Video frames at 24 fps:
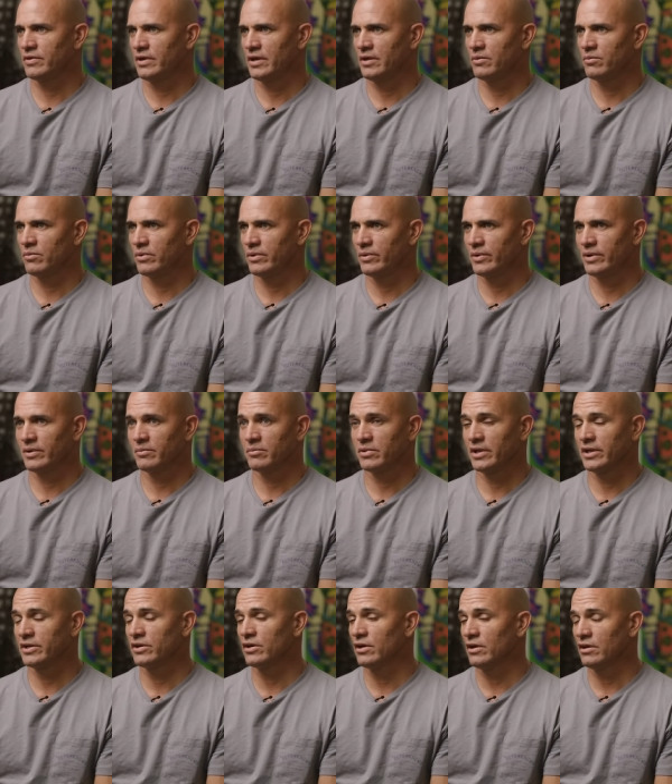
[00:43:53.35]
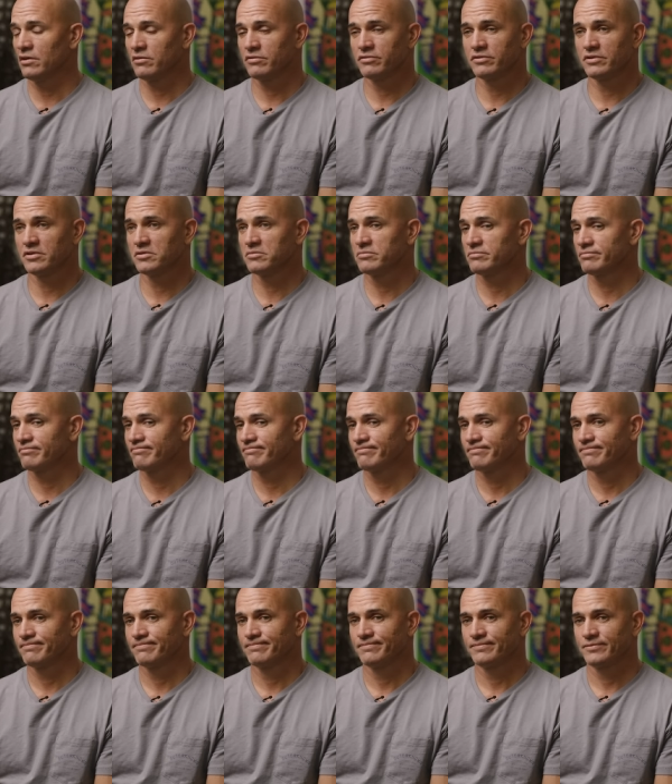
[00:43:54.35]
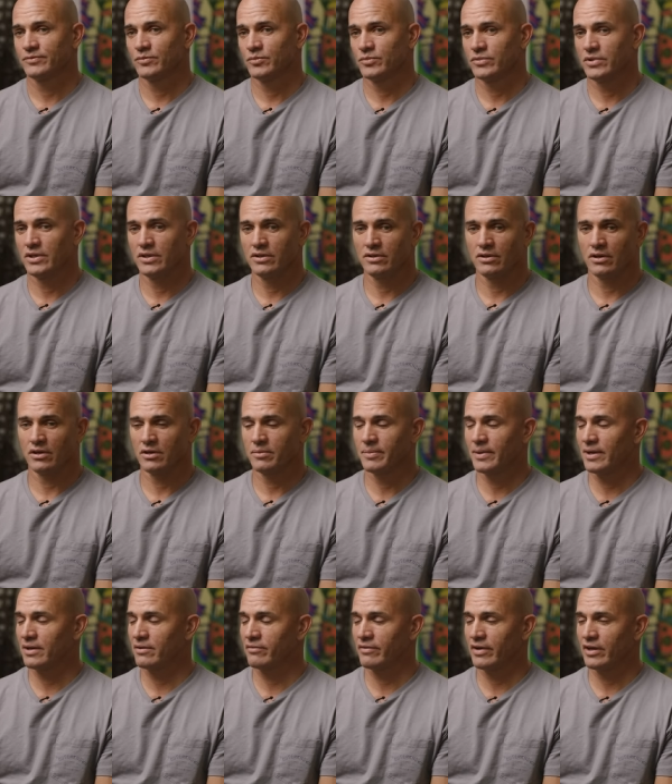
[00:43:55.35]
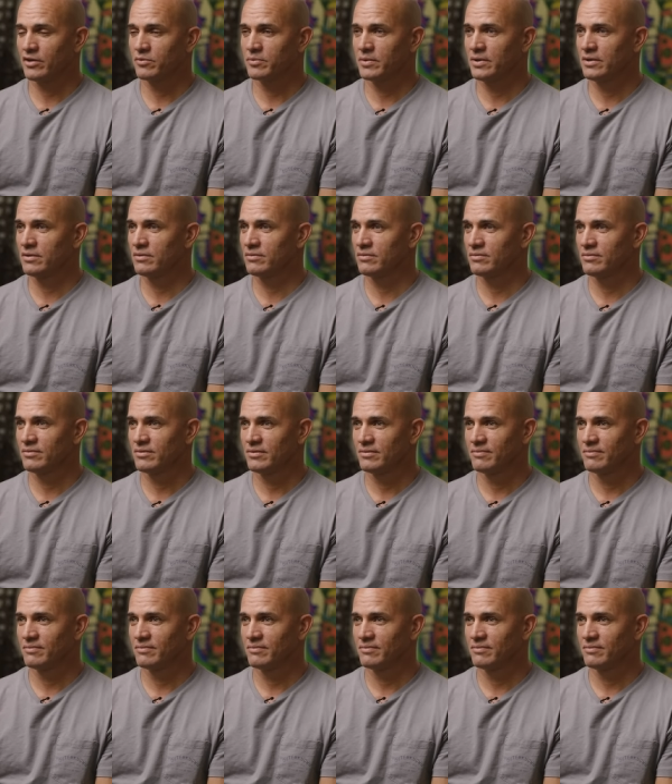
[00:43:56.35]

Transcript: and we went and played golf and didn't talk about investment.